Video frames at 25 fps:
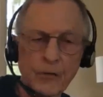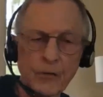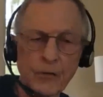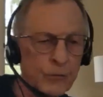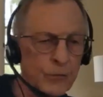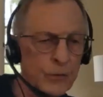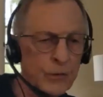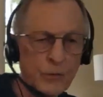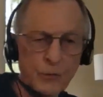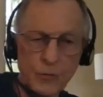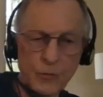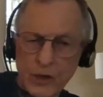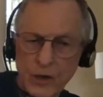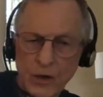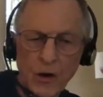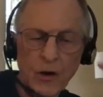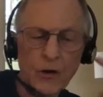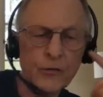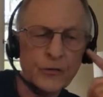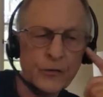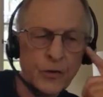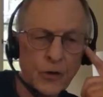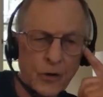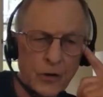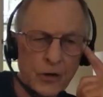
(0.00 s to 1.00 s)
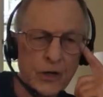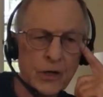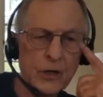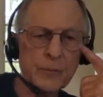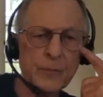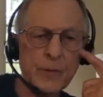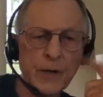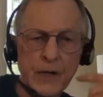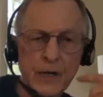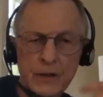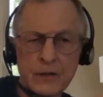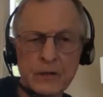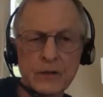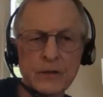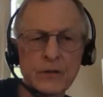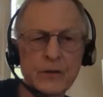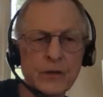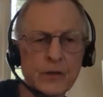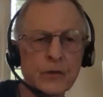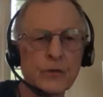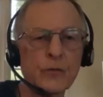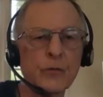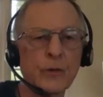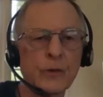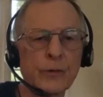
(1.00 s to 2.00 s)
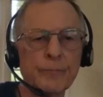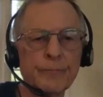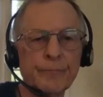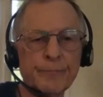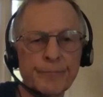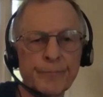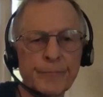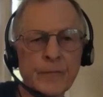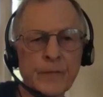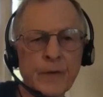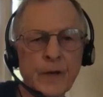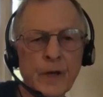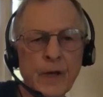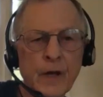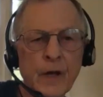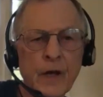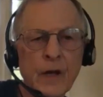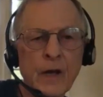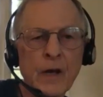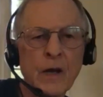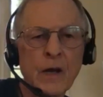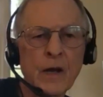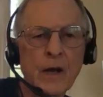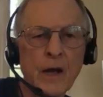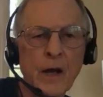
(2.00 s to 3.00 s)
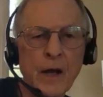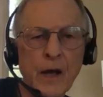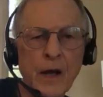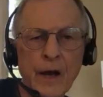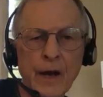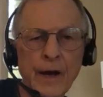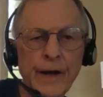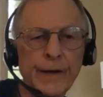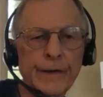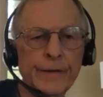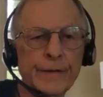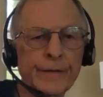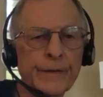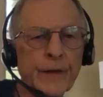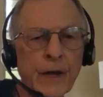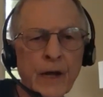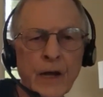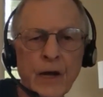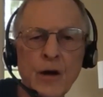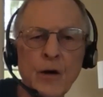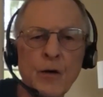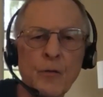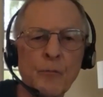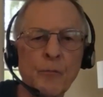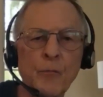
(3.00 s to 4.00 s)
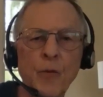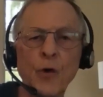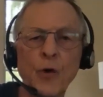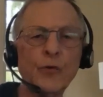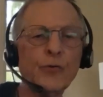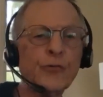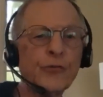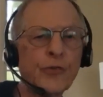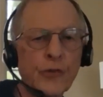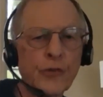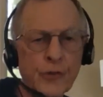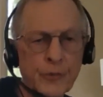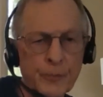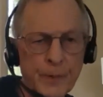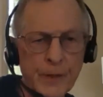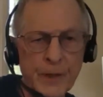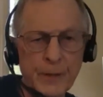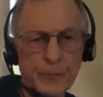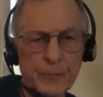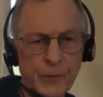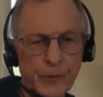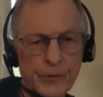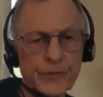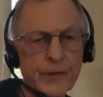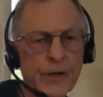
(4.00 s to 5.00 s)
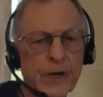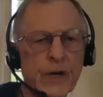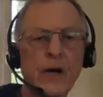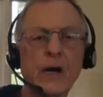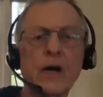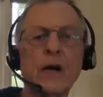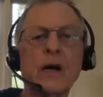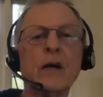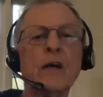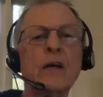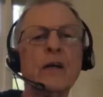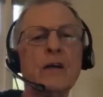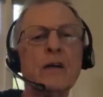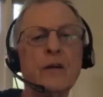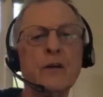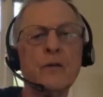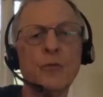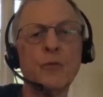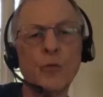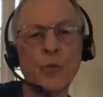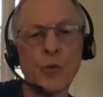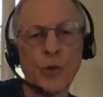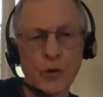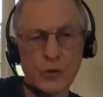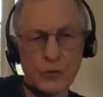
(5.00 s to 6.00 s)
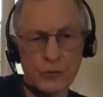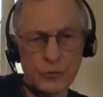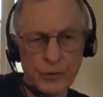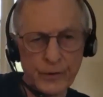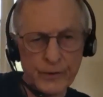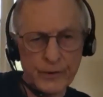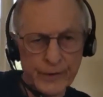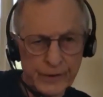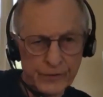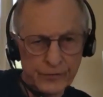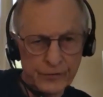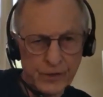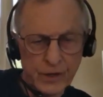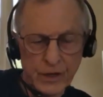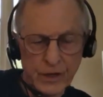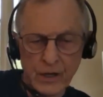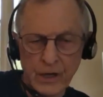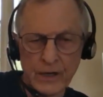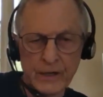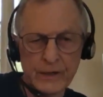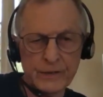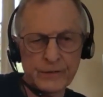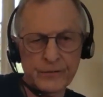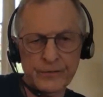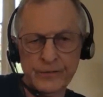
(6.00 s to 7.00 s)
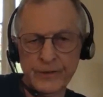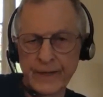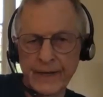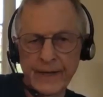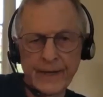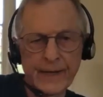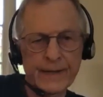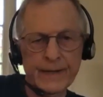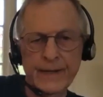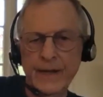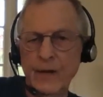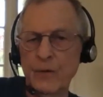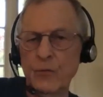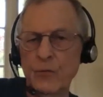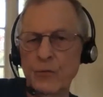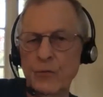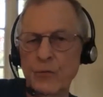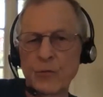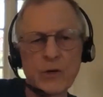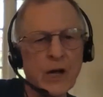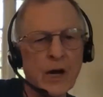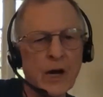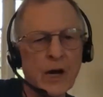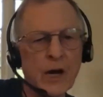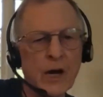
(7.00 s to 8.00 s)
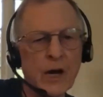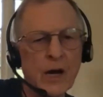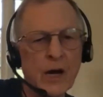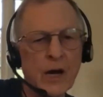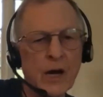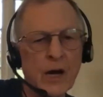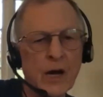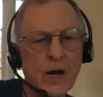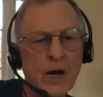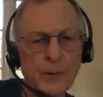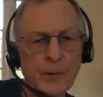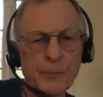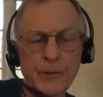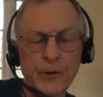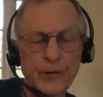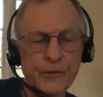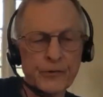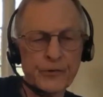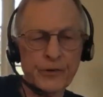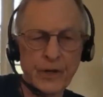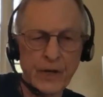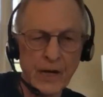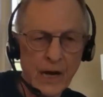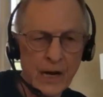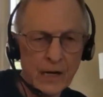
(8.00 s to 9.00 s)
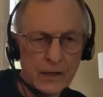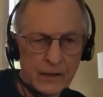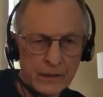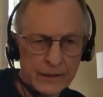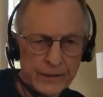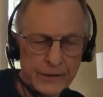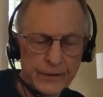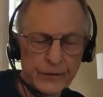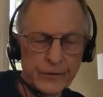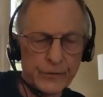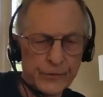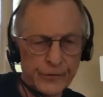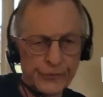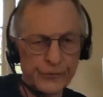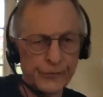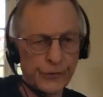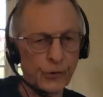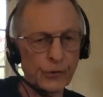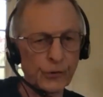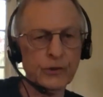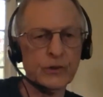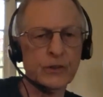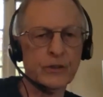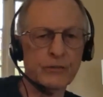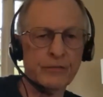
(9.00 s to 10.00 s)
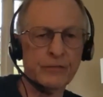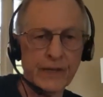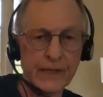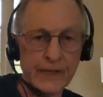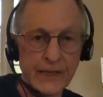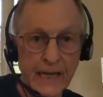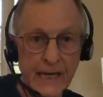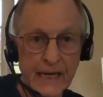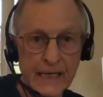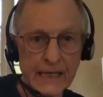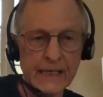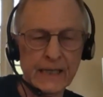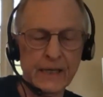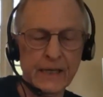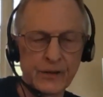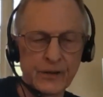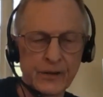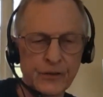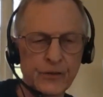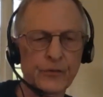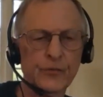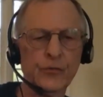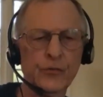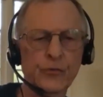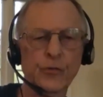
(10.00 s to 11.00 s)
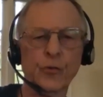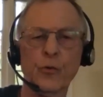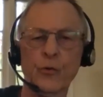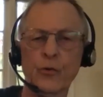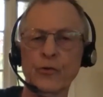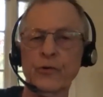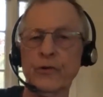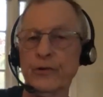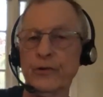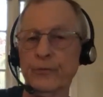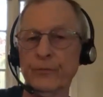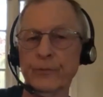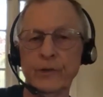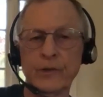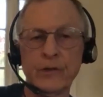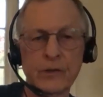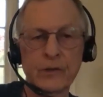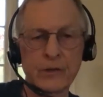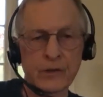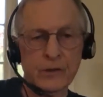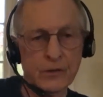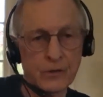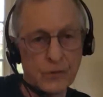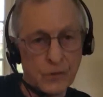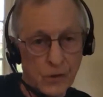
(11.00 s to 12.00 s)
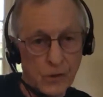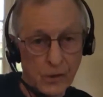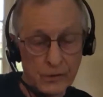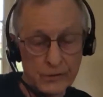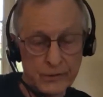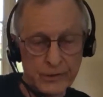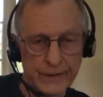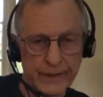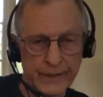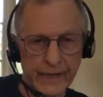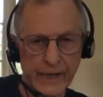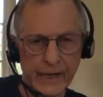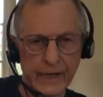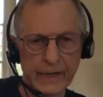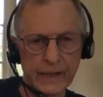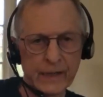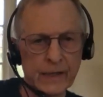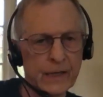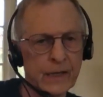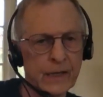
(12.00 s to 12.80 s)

we are talking about a continuum and most of the people that i worked with as clients they were not multiple personality or dissociative identity disorder as we talk today